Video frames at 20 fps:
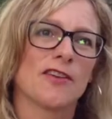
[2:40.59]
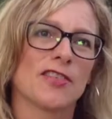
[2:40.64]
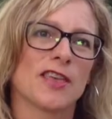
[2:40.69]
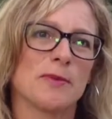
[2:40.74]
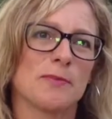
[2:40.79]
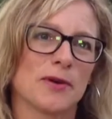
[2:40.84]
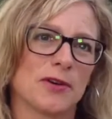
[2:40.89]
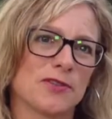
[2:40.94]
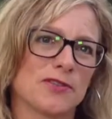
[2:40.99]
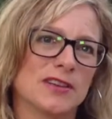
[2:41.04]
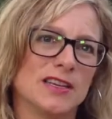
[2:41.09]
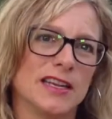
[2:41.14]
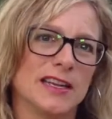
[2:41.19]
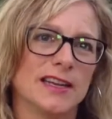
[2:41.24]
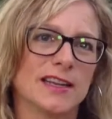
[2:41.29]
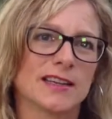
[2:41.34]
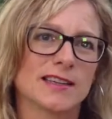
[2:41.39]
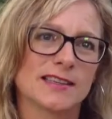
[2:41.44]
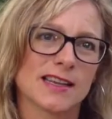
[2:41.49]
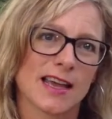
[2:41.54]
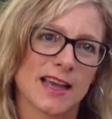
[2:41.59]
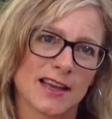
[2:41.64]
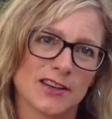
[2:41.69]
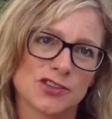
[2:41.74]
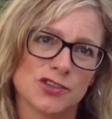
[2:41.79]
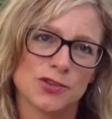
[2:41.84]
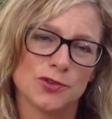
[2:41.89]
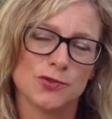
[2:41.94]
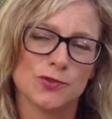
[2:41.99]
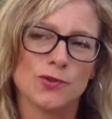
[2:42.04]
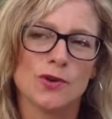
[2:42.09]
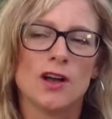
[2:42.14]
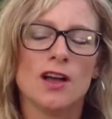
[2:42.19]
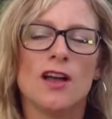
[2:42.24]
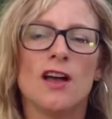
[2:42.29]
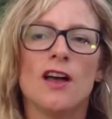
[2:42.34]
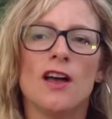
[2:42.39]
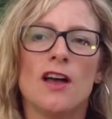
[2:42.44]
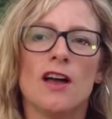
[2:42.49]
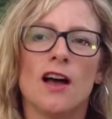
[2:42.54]
they both needed, because I had 2.
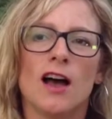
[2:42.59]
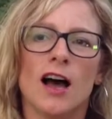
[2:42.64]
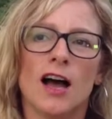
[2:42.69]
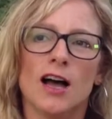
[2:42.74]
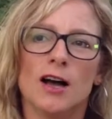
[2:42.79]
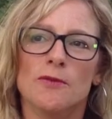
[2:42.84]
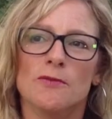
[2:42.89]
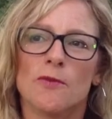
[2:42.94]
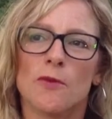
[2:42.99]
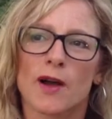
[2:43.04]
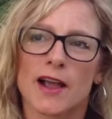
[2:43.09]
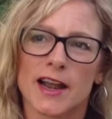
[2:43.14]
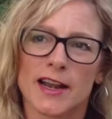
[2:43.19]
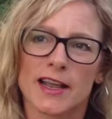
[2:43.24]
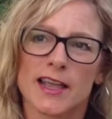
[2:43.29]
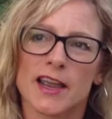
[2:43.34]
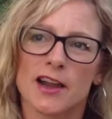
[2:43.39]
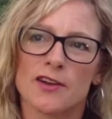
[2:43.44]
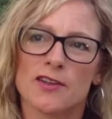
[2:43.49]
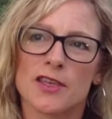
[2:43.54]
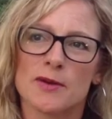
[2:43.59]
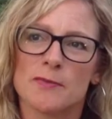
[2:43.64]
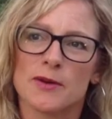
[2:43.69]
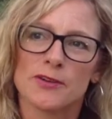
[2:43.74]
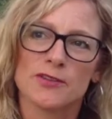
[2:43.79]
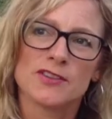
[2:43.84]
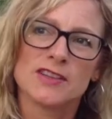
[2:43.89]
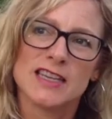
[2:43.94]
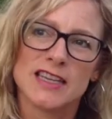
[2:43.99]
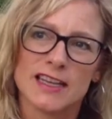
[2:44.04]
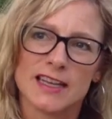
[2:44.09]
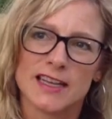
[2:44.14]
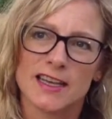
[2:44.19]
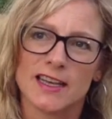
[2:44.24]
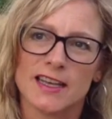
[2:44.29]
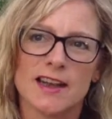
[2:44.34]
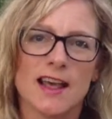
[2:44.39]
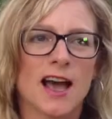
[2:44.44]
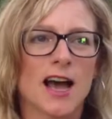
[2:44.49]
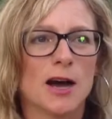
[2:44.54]
What kind of care they both
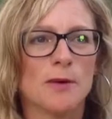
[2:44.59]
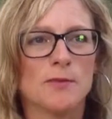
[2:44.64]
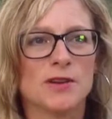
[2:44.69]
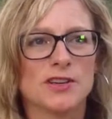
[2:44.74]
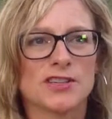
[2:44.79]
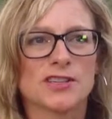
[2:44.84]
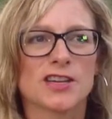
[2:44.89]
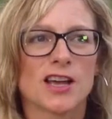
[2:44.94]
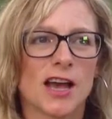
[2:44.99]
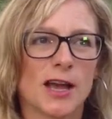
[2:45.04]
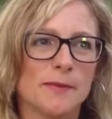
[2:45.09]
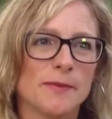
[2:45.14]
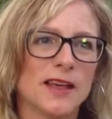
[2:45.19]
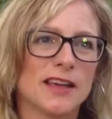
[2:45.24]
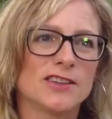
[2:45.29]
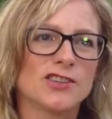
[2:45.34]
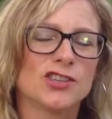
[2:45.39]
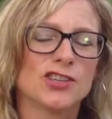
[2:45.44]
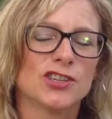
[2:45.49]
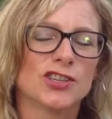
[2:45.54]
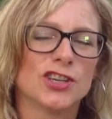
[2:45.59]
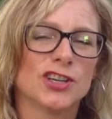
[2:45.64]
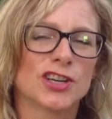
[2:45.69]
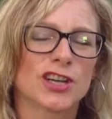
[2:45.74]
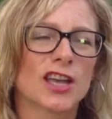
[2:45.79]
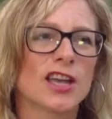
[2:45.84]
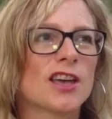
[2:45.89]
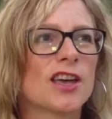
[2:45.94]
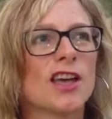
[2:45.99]
needed, how much time that took,